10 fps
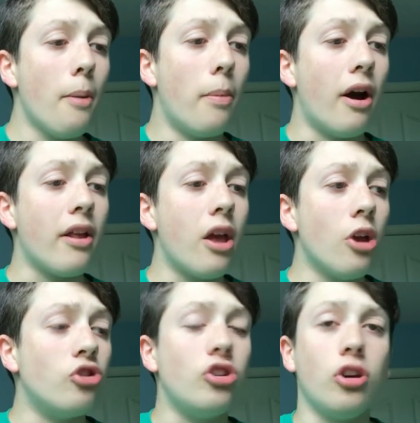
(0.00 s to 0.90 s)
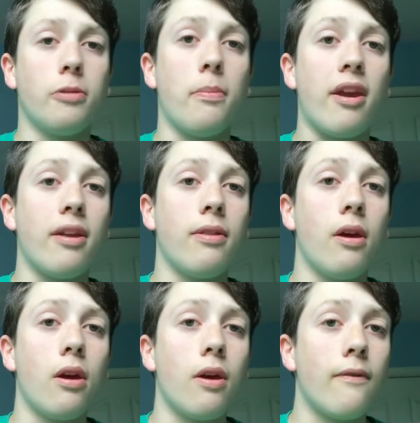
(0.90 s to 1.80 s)
But she could
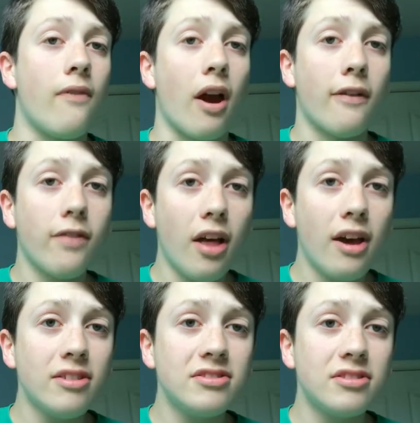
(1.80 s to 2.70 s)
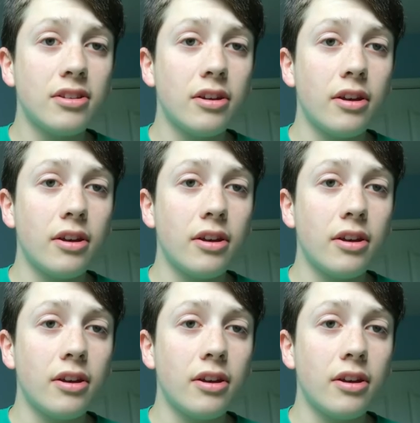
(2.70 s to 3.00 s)
mean fireflies,